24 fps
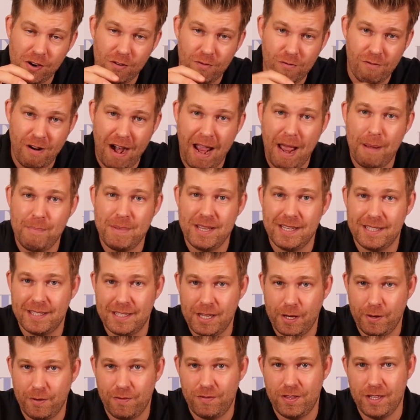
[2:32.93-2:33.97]
ram
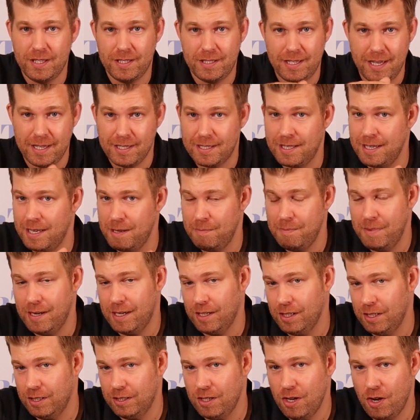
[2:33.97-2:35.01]
itself that sits in the
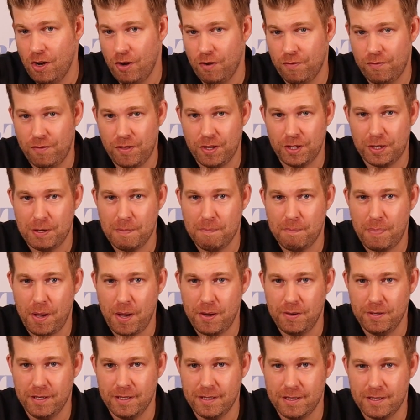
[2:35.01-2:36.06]
middle of the
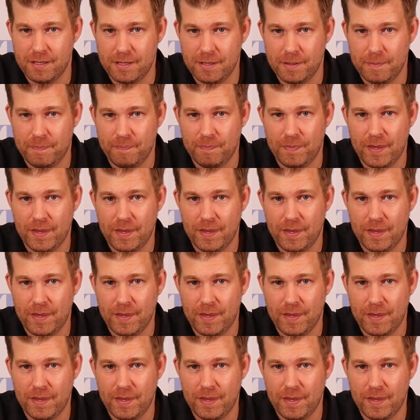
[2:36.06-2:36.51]
components.